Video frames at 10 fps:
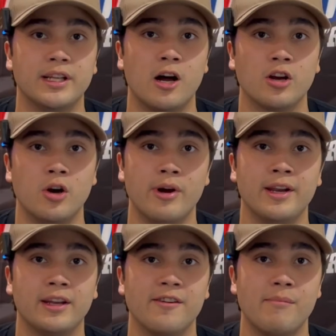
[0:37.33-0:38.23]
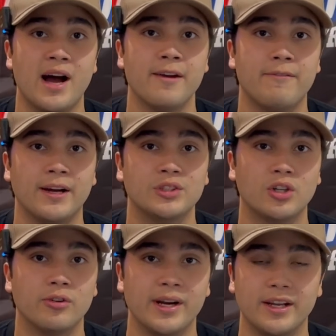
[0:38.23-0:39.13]
I'll go in and give my
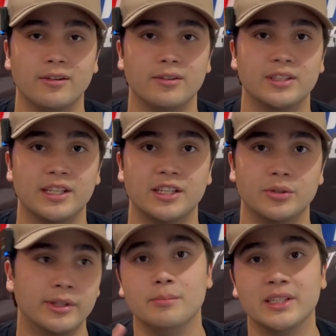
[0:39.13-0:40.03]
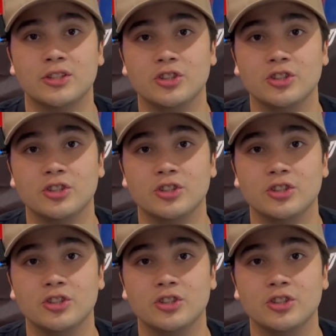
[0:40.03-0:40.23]
5-star rating. Let's get into it. Mr.